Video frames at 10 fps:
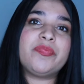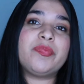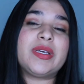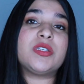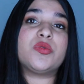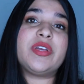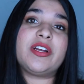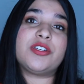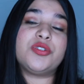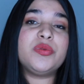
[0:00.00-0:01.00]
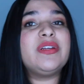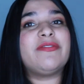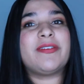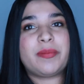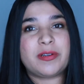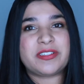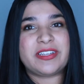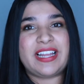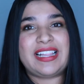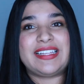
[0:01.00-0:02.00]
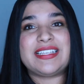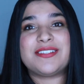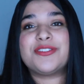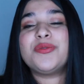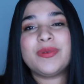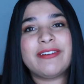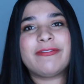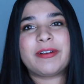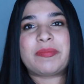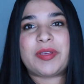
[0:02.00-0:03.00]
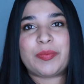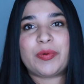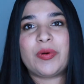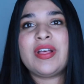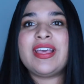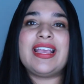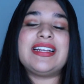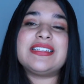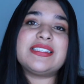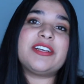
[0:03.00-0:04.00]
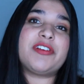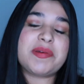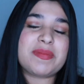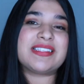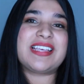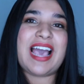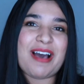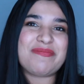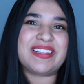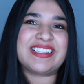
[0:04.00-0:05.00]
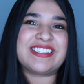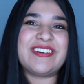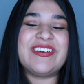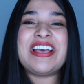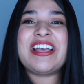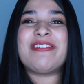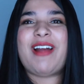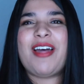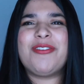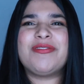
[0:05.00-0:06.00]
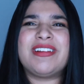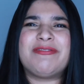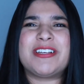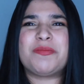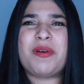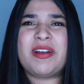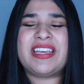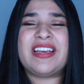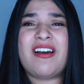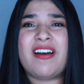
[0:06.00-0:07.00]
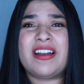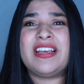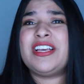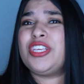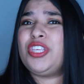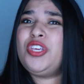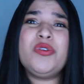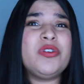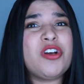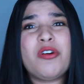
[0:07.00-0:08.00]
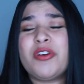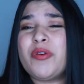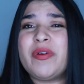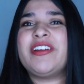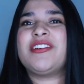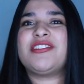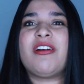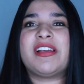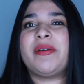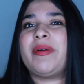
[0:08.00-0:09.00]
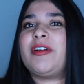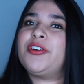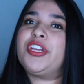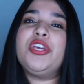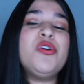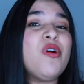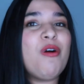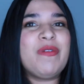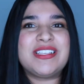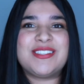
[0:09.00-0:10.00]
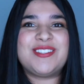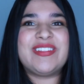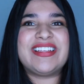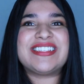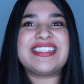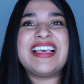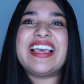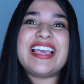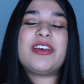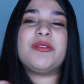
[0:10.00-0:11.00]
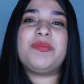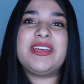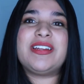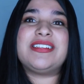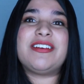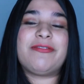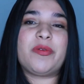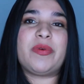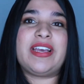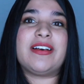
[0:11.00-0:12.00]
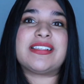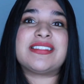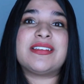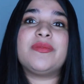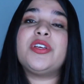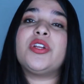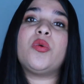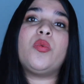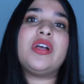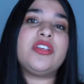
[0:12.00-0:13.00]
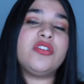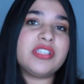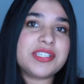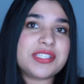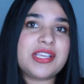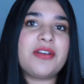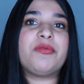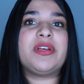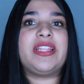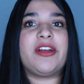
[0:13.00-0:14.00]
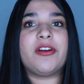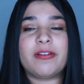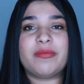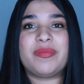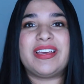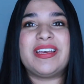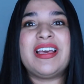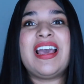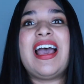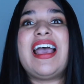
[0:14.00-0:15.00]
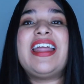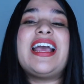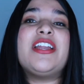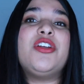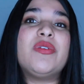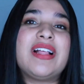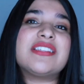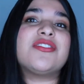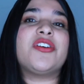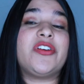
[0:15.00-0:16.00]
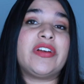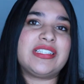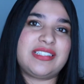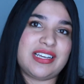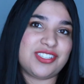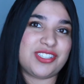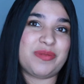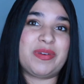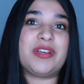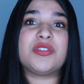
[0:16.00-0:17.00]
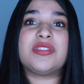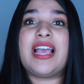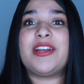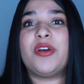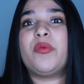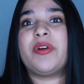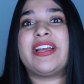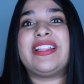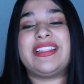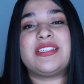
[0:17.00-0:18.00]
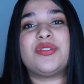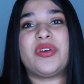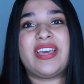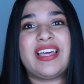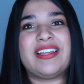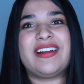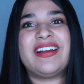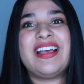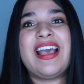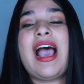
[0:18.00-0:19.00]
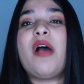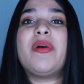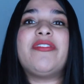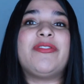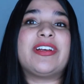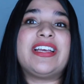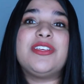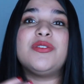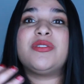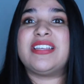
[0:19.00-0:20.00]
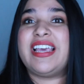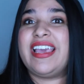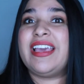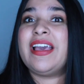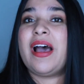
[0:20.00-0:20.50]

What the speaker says: because we are two different personalities, two different people, and disagreements happen. So rather than responding on, you don't know what you're talking about, or you always do this, it could be in a different way as, what you just said really hurt me. And I know that's not your intention, because I know we're in this together. However, can you say,